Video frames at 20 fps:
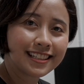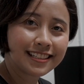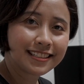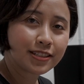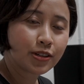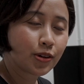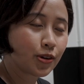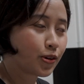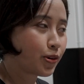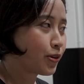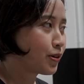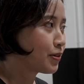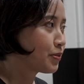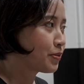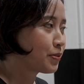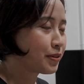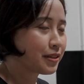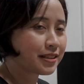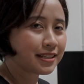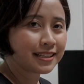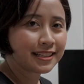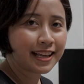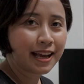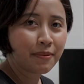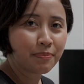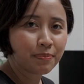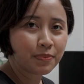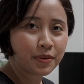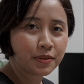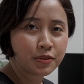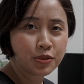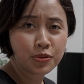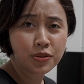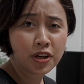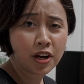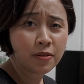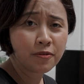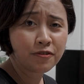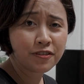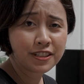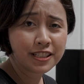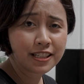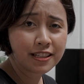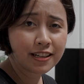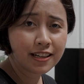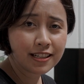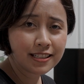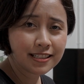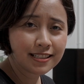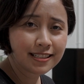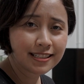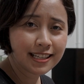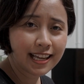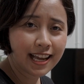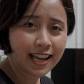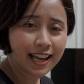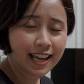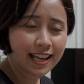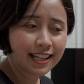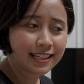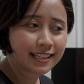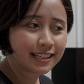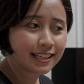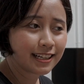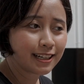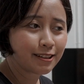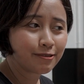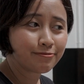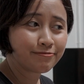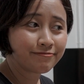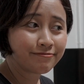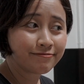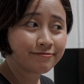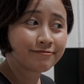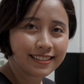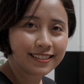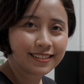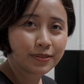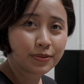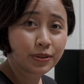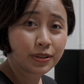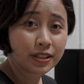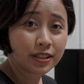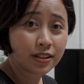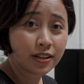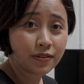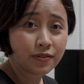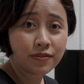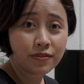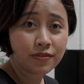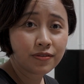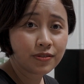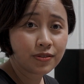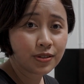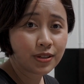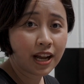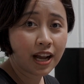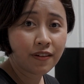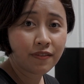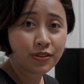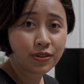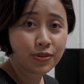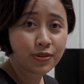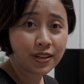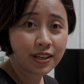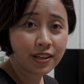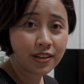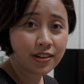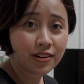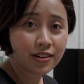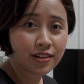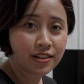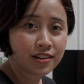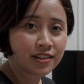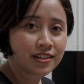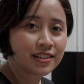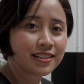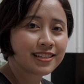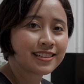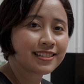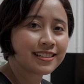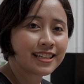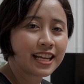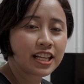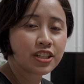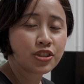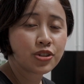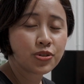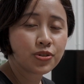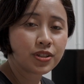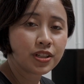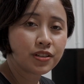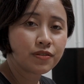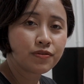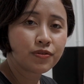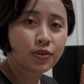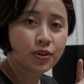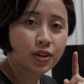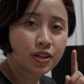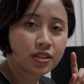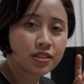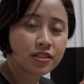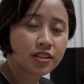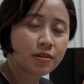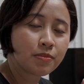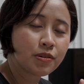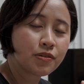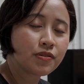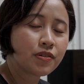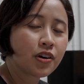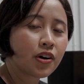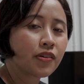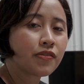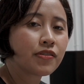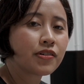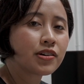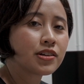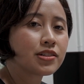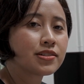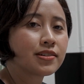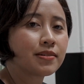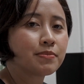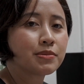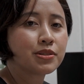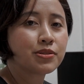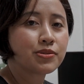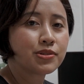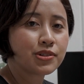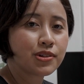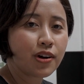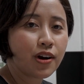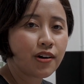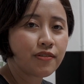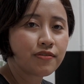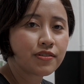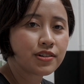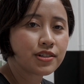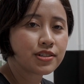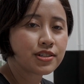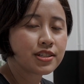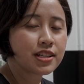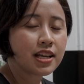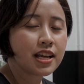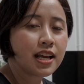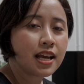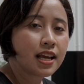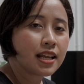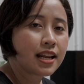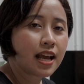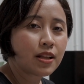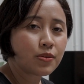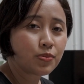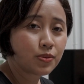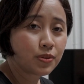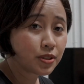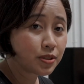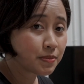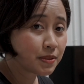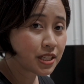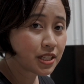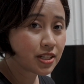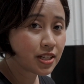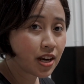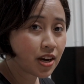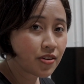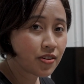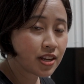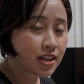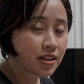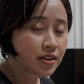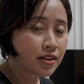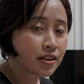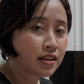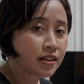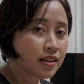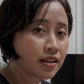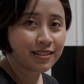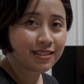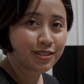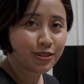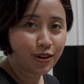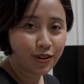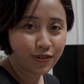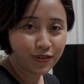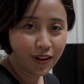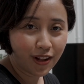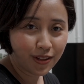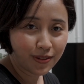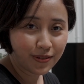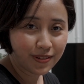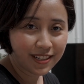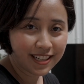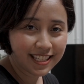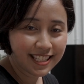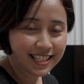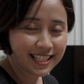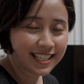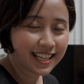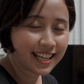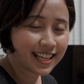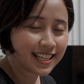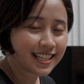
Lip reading: So yep, do come visit us, and we'd love to have you here. And tune in for some studio offers that we'll be sharing to our followers.